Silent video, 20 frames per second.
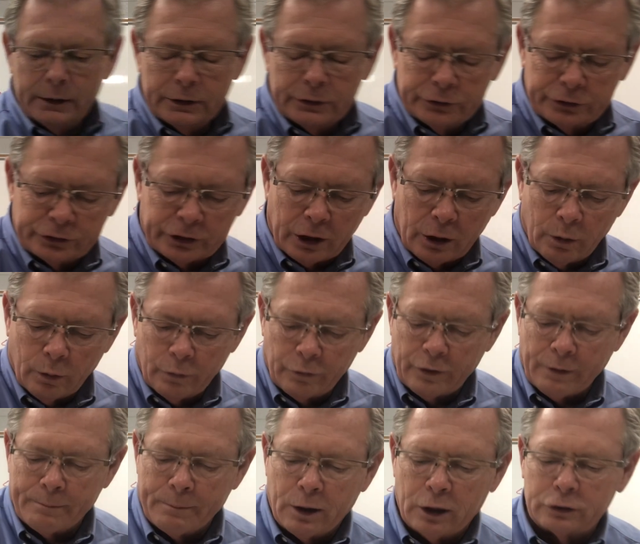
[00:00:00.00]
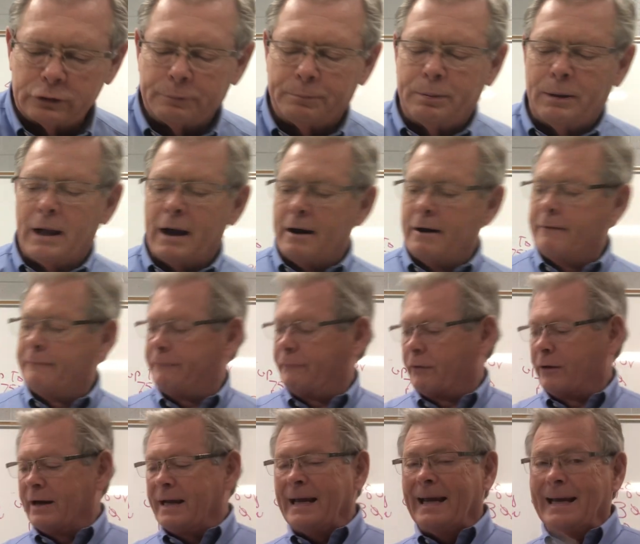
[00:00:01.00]
So the multiplier
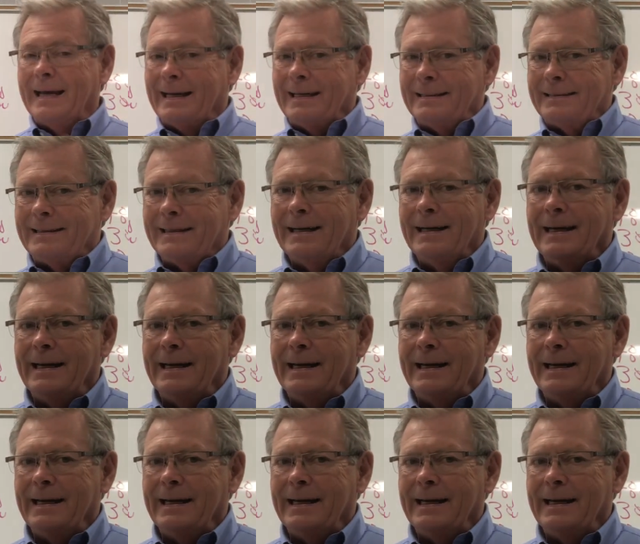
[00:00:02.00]
for it